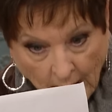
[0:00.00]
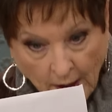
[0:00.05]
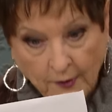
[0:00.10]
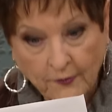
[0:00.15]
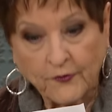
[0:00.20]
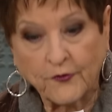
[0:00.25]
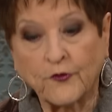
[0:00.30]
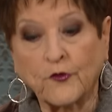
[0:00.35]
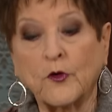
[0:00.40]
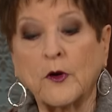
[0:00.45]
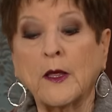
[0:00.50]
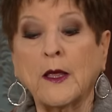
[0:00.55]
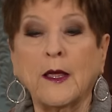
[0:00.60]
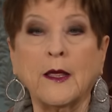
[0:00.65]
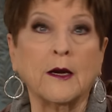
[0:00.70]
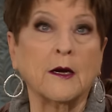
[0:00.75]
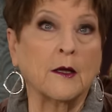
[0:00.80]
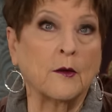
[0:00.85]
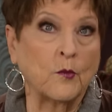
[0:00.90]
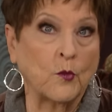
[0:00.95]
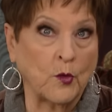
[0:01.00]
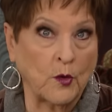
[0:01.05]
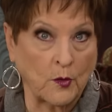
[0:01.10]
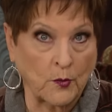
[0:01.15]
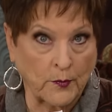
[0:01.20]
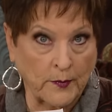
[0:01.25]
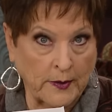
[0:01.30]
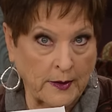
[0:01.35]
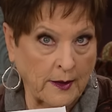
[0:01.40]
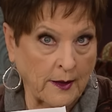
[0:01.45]
Freedom will
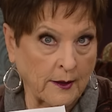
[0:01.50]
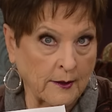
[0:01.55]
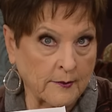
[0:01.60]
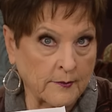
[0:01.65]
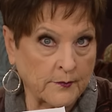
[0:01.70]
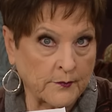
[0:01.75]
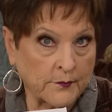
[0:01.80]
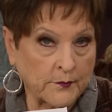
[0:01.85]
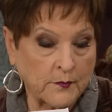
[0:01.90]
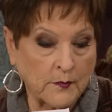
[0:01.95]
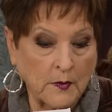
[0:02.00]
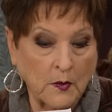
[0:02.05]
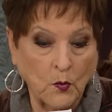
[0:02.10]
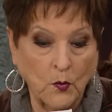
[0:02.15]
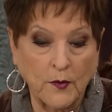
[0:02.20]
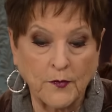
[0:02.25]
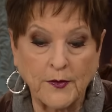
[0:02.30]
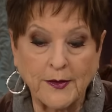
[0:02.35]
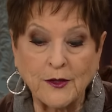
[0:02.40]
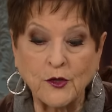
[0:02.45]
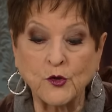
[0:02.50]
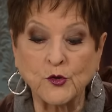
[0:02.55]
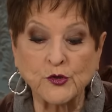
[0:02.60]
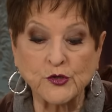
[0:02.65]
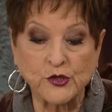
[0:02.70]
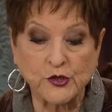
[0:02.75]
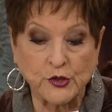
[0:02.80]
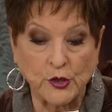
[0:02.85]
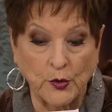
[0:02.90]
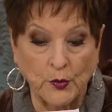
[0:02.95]
ring within your
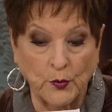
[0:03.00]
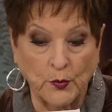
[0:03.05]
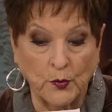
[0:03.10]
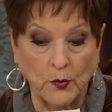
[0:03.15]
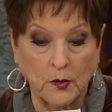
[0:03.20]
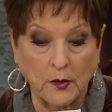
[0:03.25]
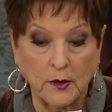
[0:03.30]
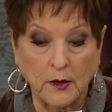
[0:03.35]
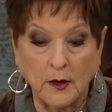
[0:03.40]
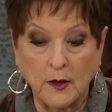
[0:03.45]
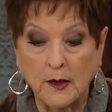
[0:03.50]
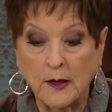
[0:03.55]
soul,